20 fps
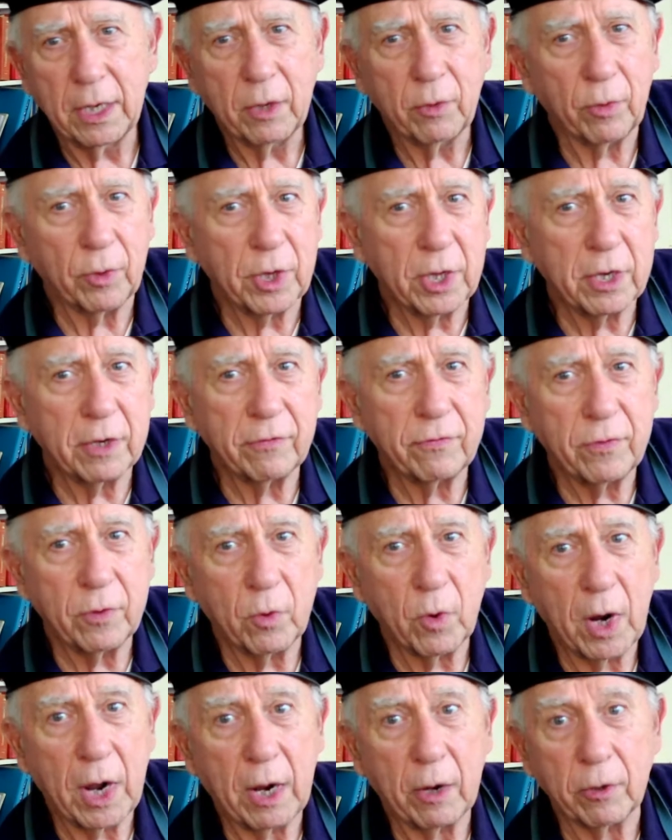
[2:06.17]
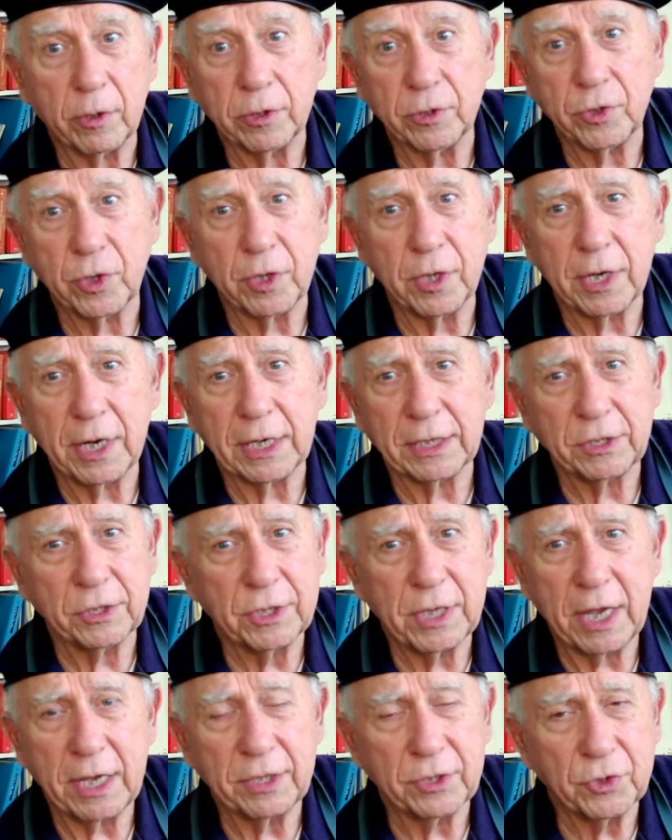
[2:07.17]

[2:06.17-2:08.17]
within a few hours or the next day,